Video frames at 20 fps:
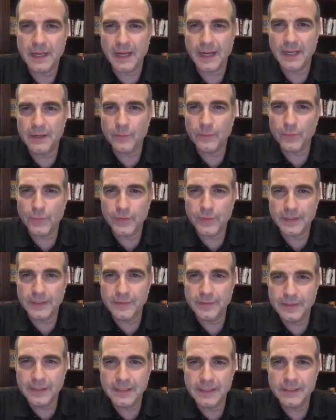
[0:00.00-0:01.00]
I don't think
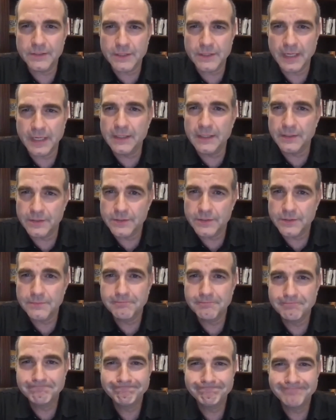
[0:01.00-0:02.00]
you need to change.
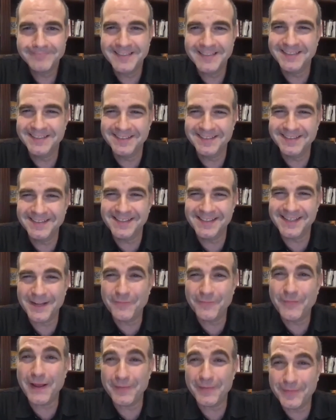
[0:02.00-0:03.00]
And
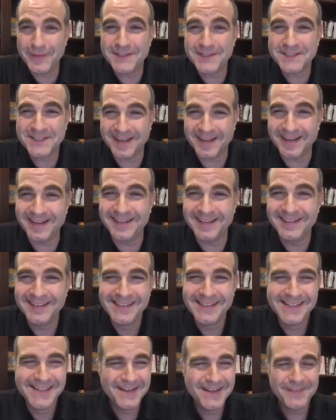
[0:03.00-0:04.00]
I've had this
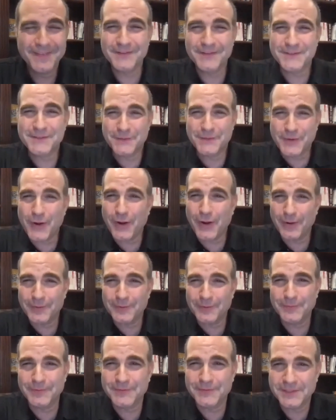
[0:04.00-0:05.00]
talk
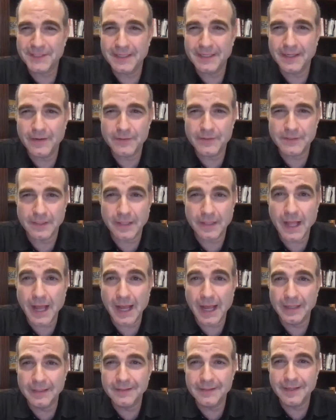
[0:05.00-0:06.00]
with CEOs a
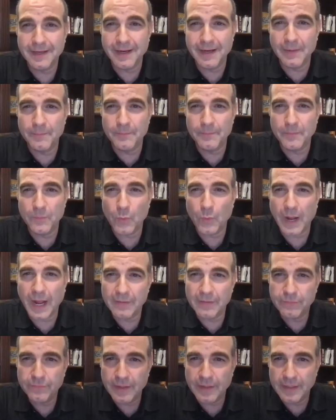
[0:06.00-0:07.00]
lot.
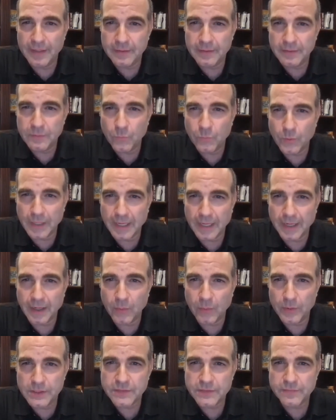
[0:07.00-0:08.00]
What I
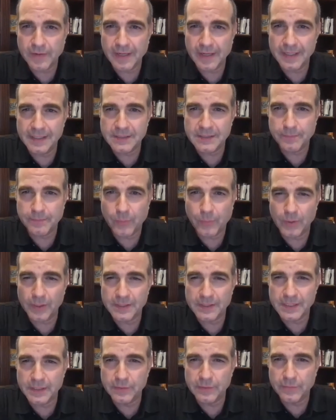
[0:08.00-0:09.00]
always find is
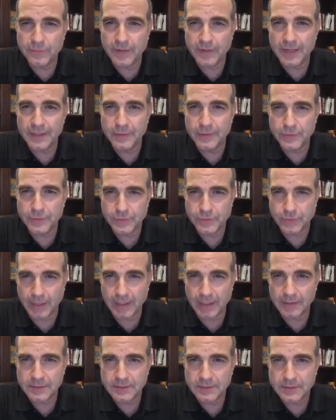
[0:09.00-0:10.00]
important is that you find your
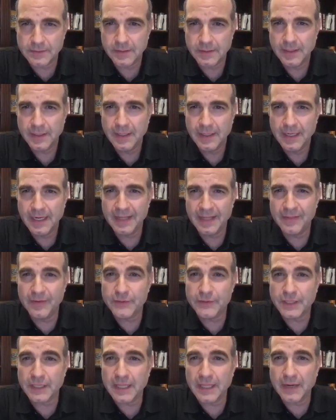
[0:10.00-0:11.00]
strengths, and
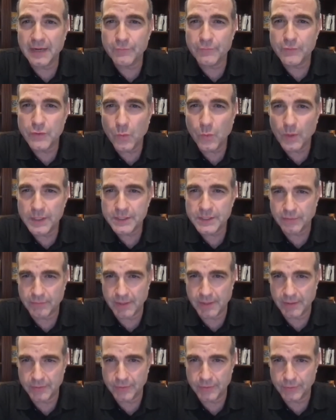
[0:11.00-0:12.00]
there's a lot of noise
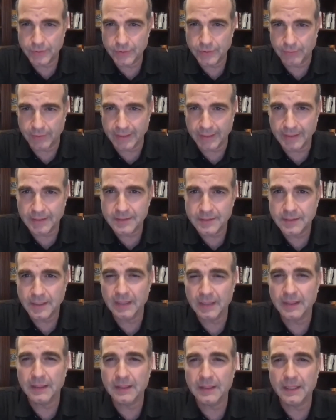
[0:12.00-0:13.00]
around your strengths, a
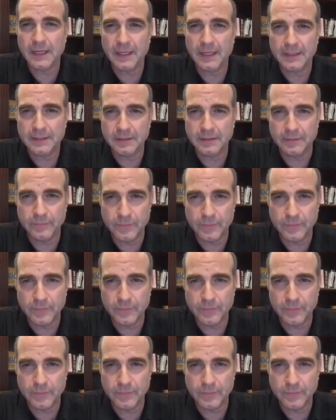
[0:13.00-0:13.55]
lot of